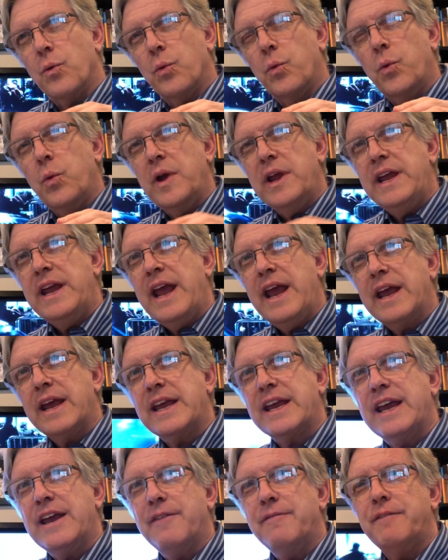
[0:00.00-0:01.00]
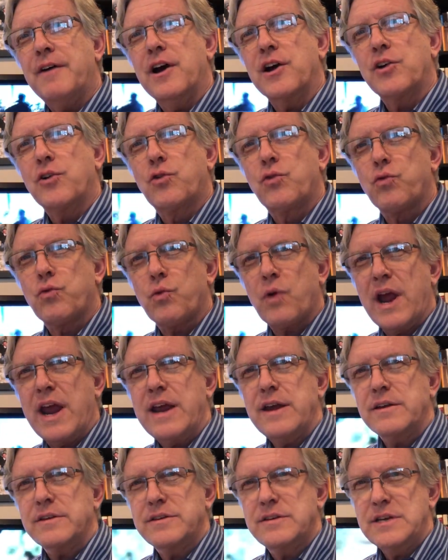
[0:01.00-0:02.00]
we give a
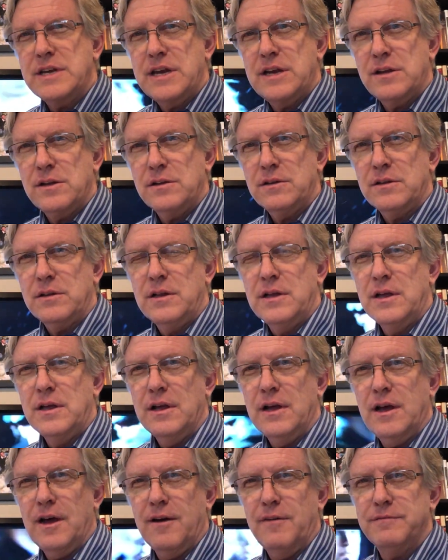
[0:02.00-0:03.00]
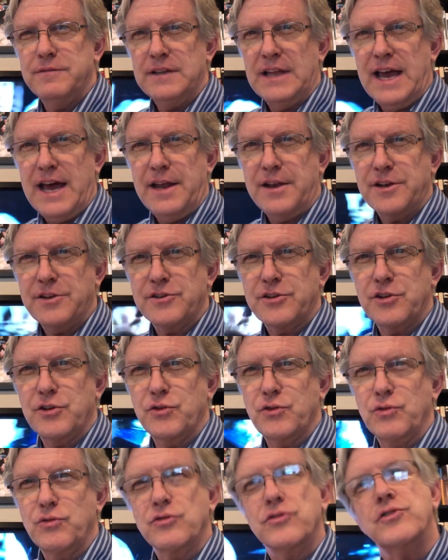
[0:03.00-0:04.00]
great deal of
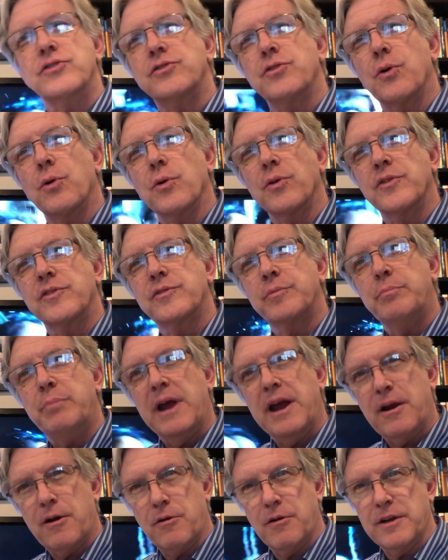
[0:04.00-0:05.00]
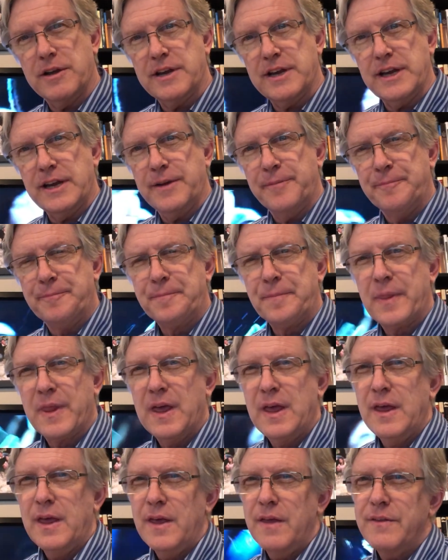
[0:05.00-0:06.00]
latitude towards parody.
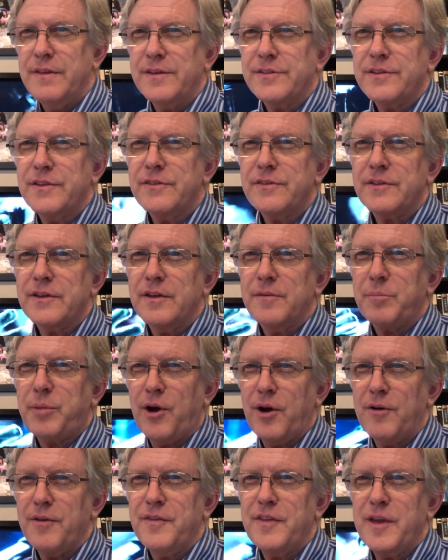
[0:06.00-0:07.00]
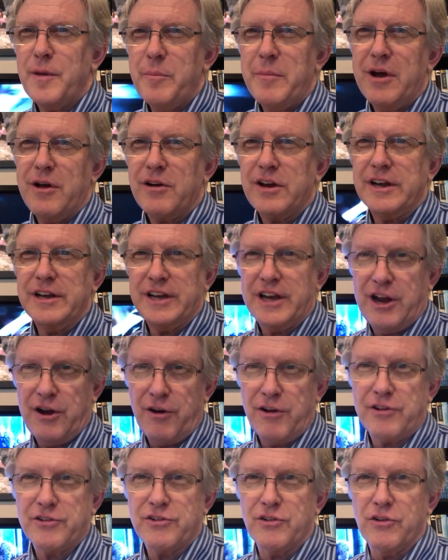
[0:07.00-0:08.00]
This is part of the American
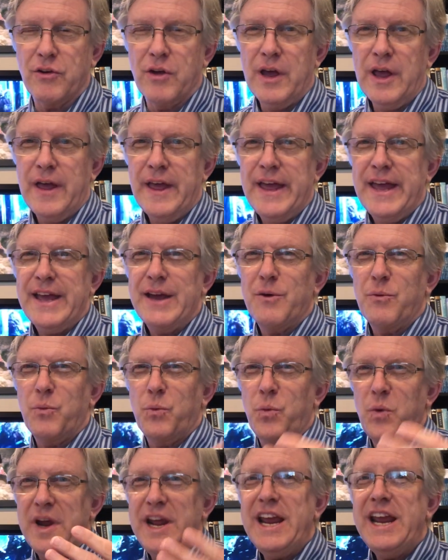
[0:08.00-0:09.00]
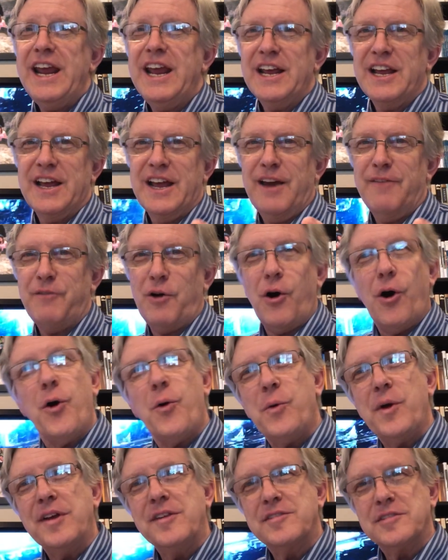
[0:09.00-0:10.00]
character. We have
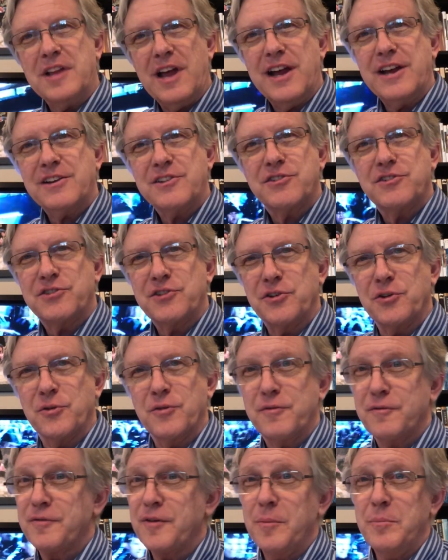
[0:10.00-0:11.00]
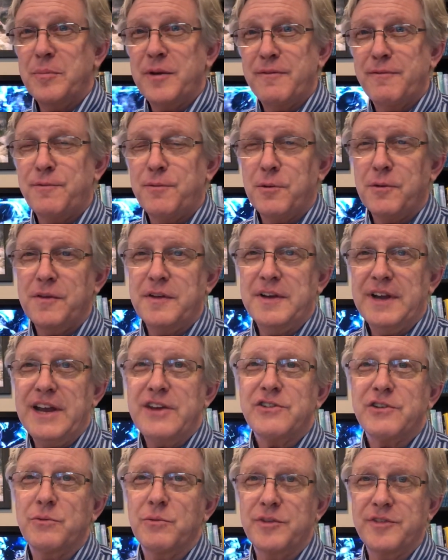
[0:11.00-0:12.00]
always liked to, from before the
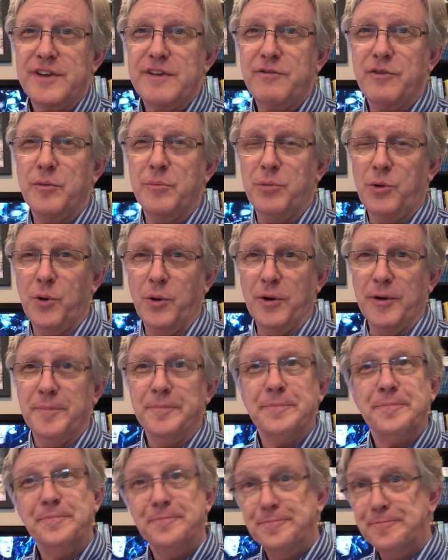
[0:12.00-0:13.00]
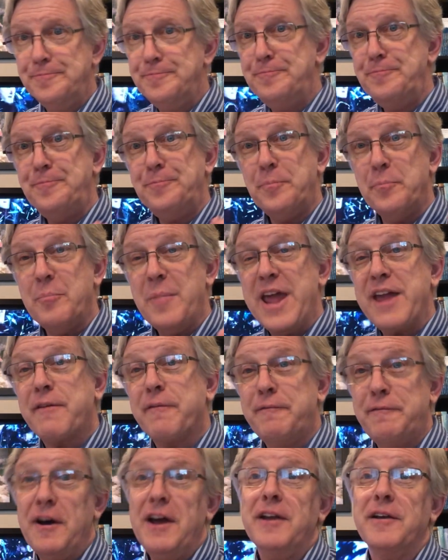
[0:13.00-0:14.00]
nation was even born, make
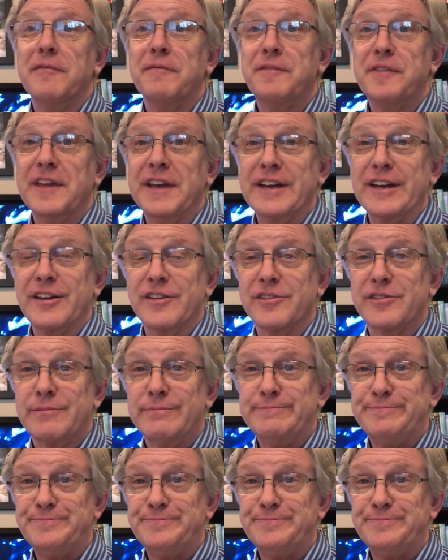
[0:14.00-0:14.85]
fun of things.